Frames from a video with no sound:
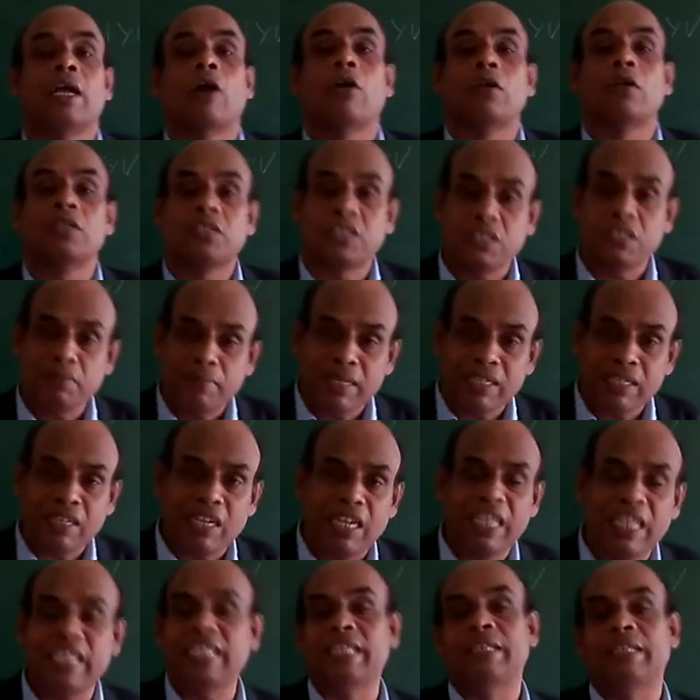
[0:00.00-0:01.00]
Now
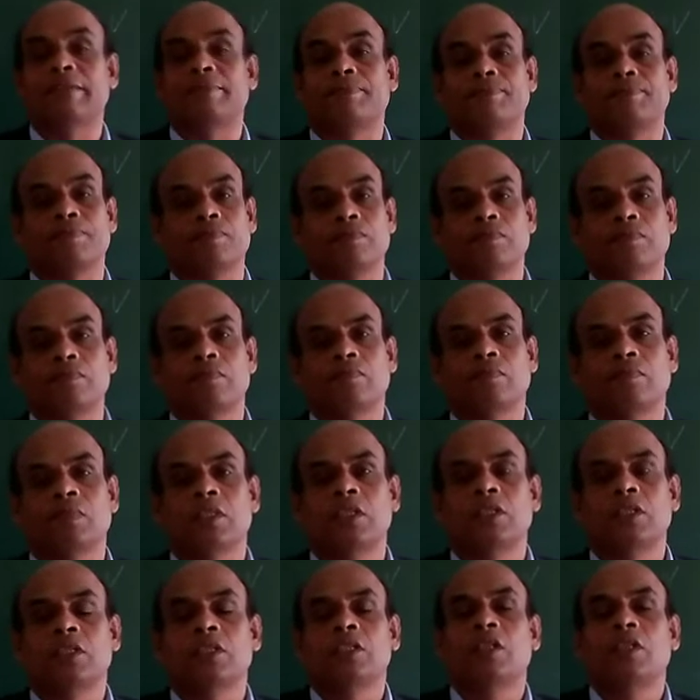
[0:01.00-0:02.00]

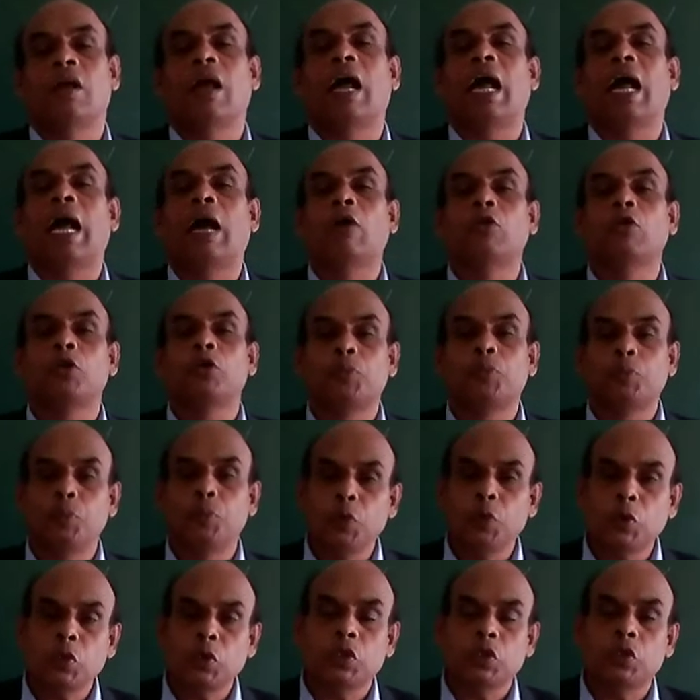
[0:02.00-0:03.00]
ultimately the
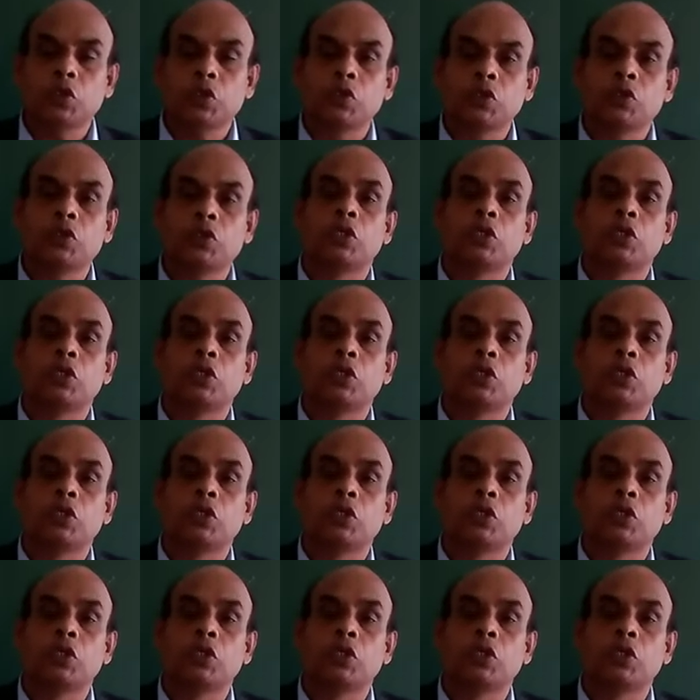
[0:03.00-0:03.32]
output